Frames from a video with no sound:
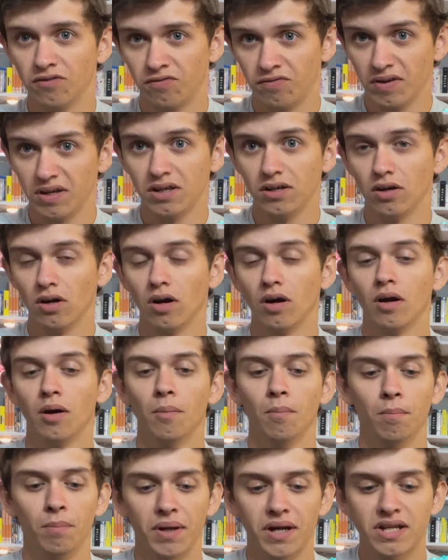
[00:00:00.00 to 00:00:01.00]
figure,
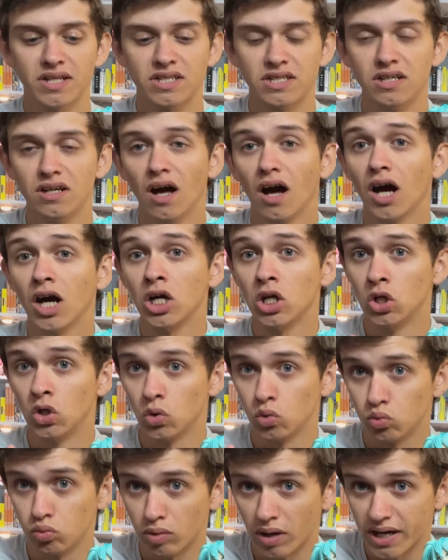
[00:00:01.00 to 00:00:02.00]
but it's not
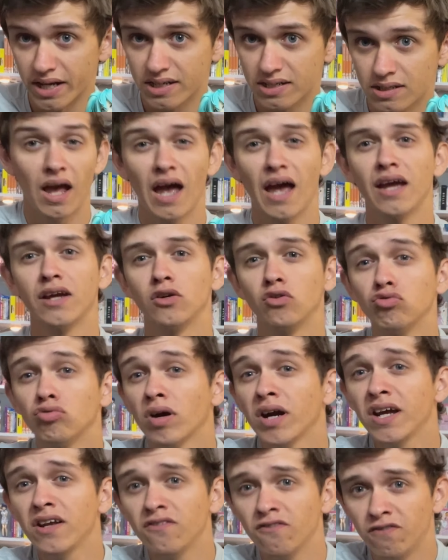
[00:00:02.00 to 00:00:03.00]
great. A
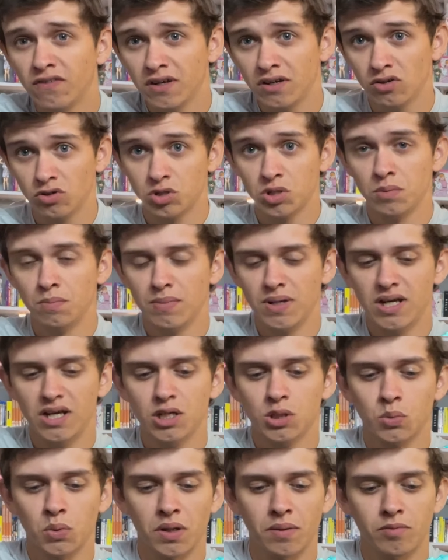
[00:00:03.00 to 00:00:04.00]
great figure to me
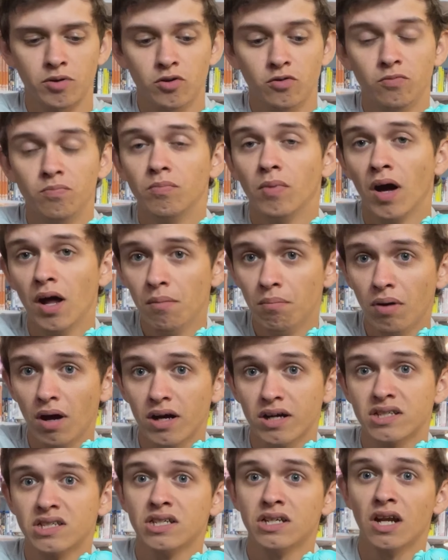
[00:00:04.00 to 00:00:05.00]
is whenever you
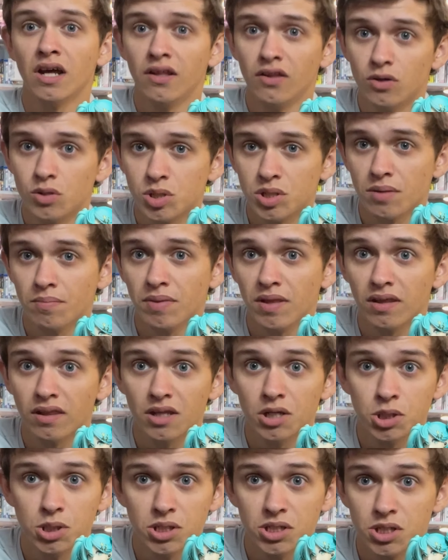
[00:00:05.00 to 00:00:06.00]
unbox it and there's something
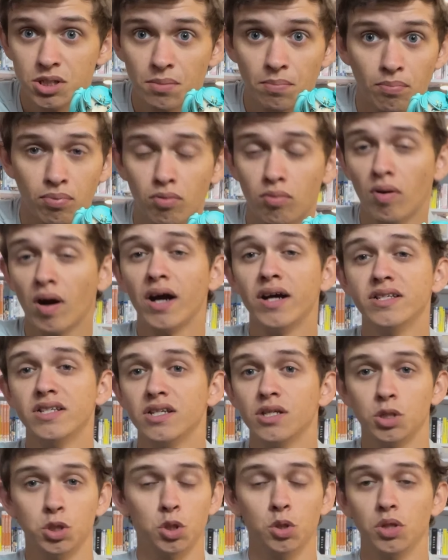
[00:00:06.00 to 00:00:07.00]
that just
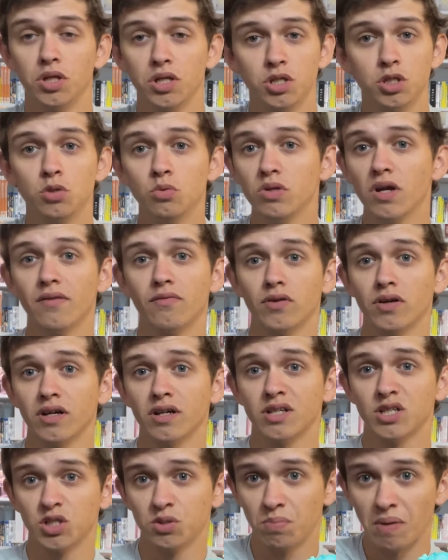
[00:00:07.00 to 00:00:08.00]
surprises you that you never
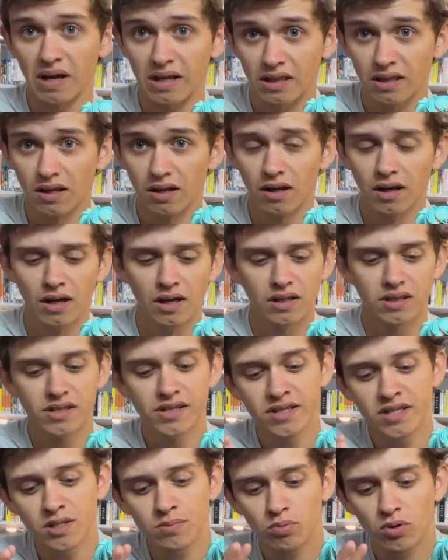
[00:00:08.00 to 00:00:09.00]
expected.
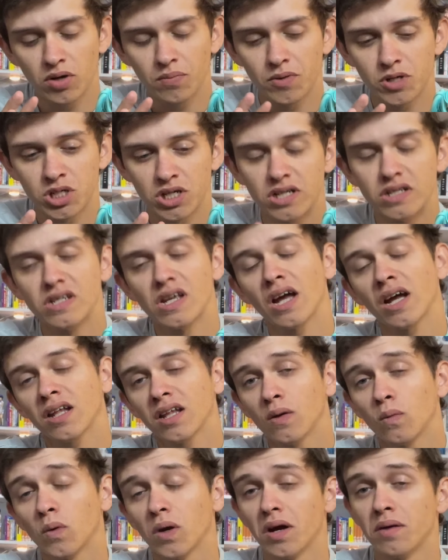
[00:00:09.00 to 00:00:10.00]
This is pretty much
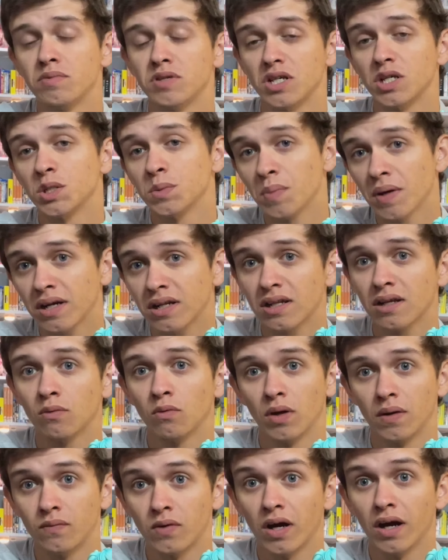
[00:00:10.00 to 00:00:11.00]
exactly what I was expecting
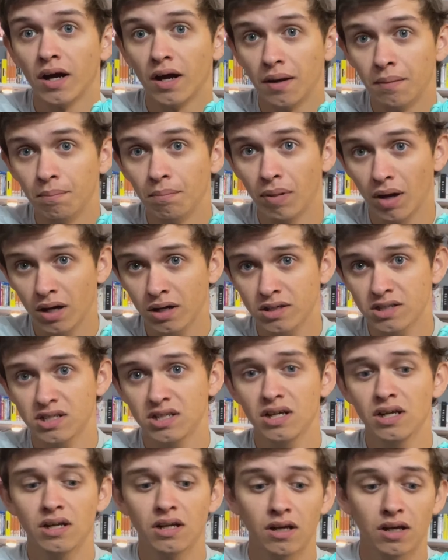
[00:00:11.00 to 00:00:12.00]
whenever I unboxed
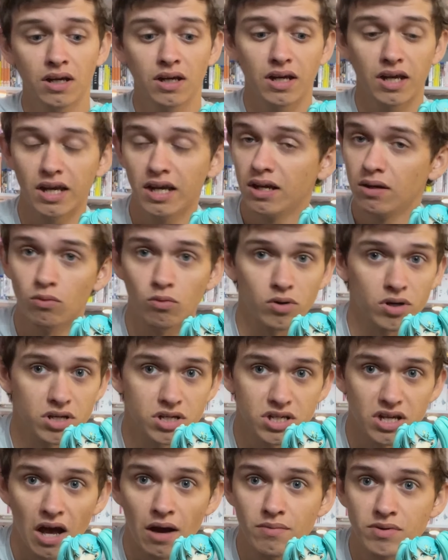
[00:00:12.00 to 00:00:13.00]
it. I
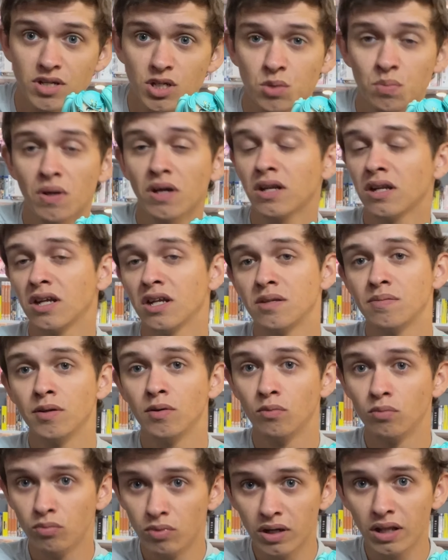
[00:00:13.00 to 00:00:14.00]
was expecting it to be
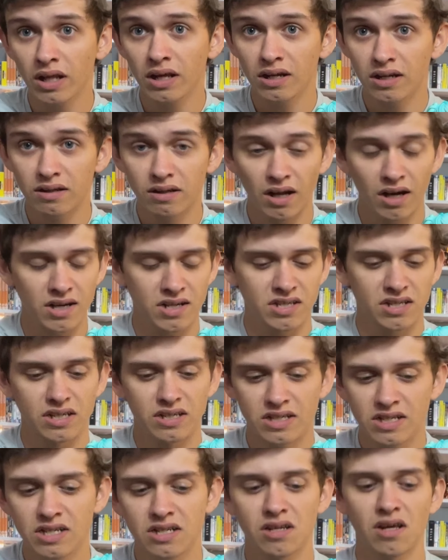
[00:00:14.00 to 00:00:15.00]
really nicely
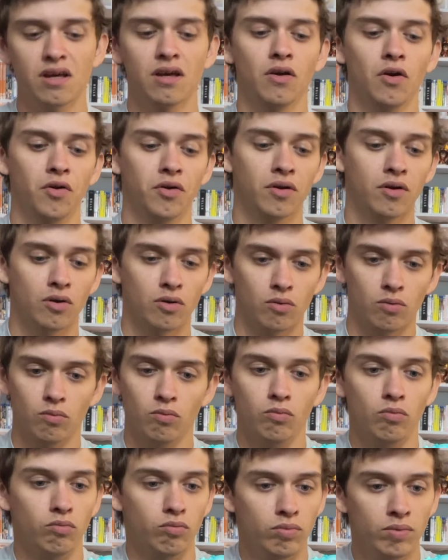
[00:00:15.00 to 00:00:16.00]
detailed,
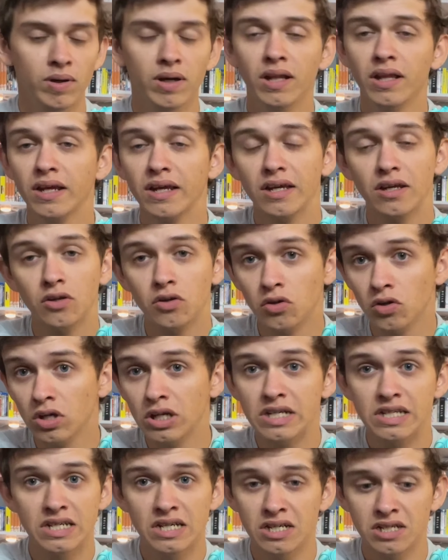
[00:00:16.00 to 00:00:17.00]
really
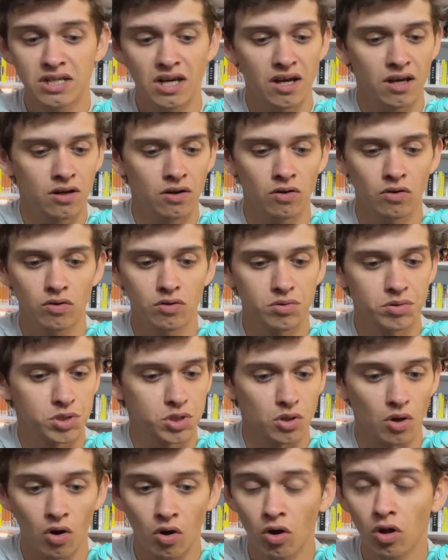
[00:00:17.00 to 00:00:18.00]
good details
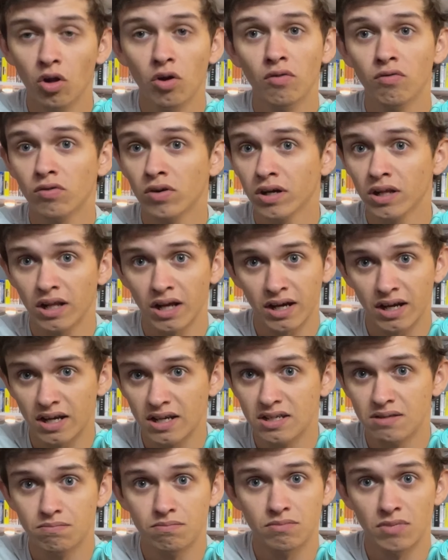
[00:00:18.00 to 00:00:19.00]
all over it like
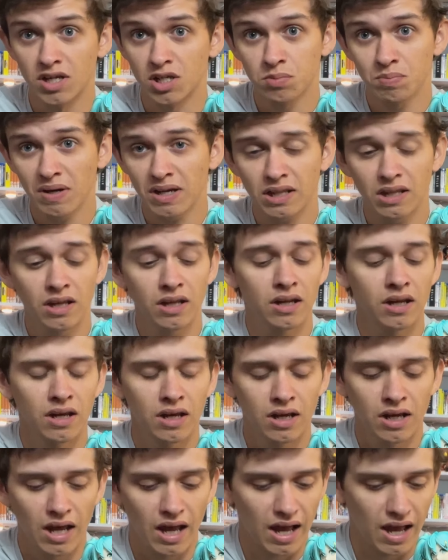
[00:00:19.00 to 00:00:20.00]
I expected,
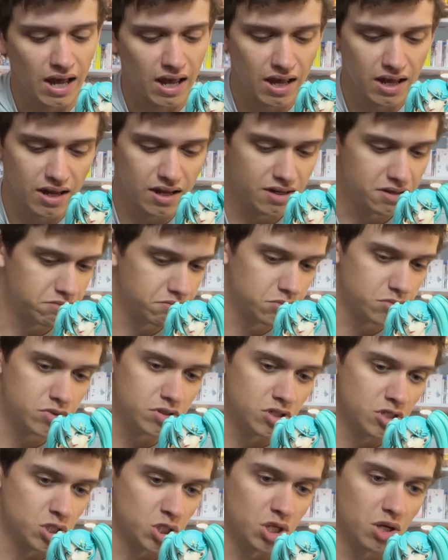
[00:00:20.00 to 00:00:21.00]
and
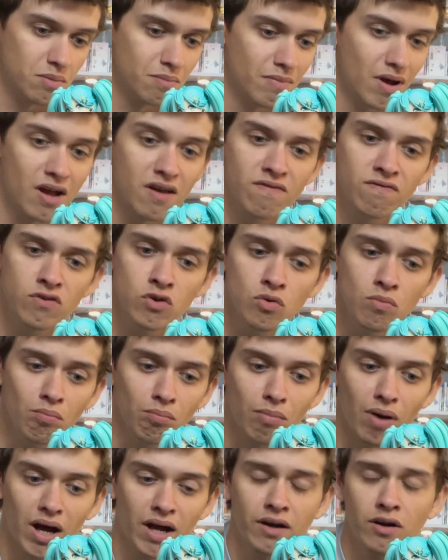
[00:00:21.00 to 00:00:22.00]
a few
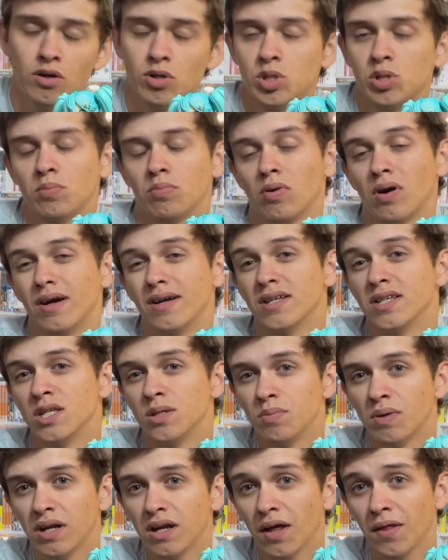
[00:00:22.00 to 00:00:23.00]
minor surprises,
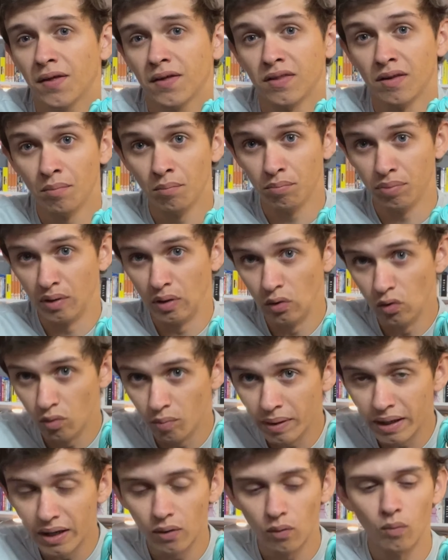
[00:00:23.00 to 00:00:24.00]
but nothing that blew
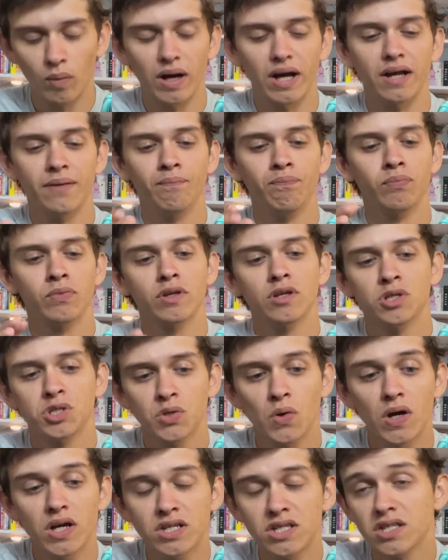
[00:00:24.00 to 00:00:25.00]
me away.
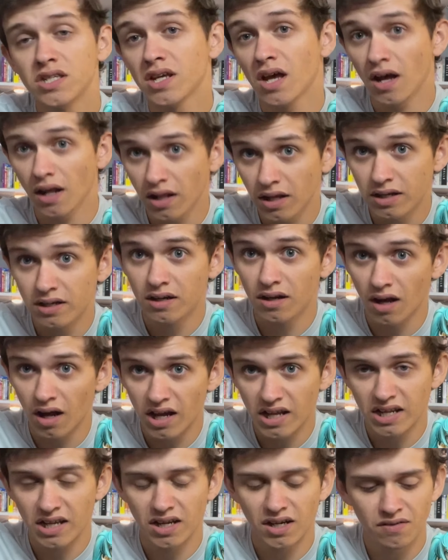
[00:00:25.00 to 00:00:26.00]
So a solid
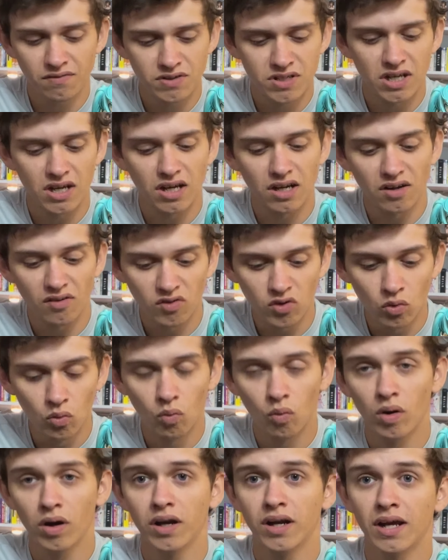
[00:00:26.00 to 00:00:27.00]
9 out of 10. If you
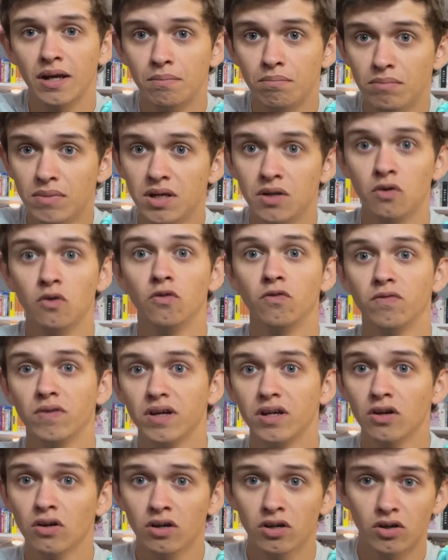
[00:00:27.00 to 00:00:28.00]
want a Miku
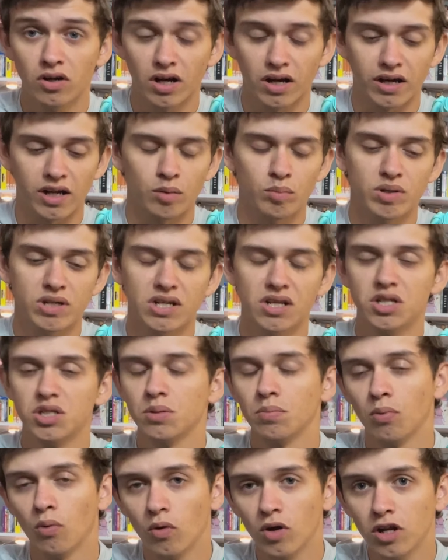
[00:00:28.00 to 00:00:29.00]
figure, you're not going to be
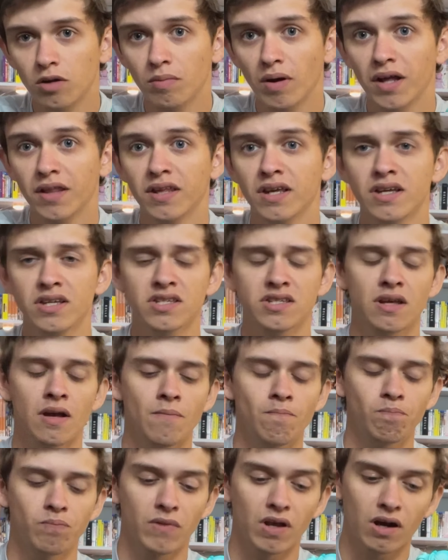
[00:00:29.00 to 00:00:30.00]
disappointed by this.
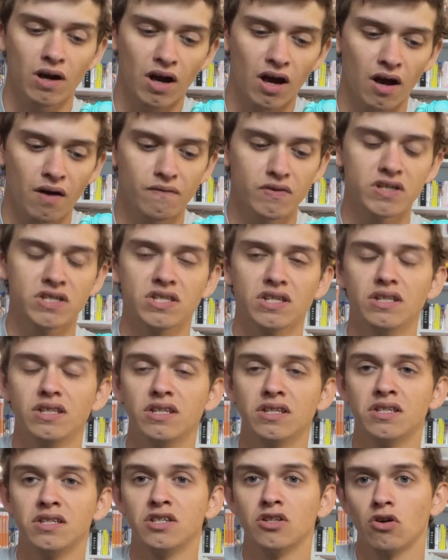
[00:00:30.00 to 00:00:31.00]
Now, obviously,
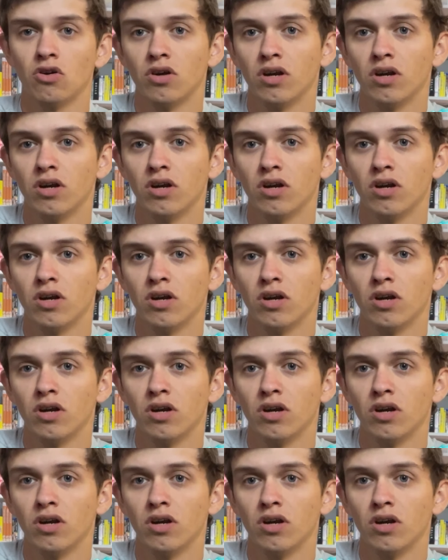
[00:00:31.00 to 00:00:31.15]
this is